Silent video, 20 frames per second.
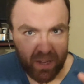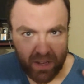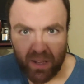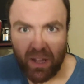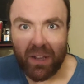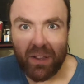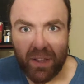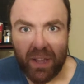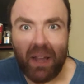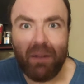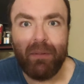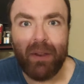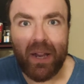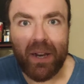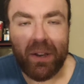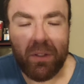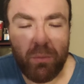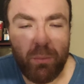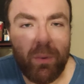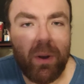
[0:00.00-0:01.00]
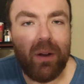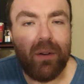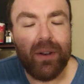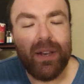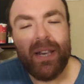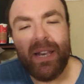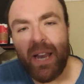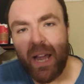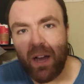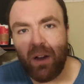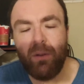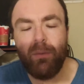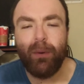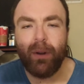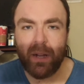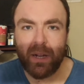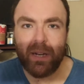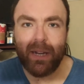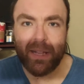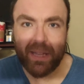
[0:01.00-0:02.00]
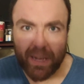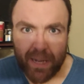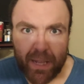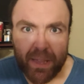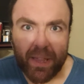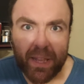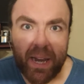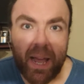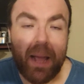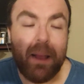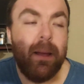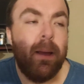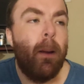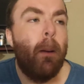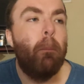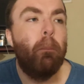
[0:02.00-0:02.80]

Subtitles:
and saved that as well. Now, we're not going to get into that,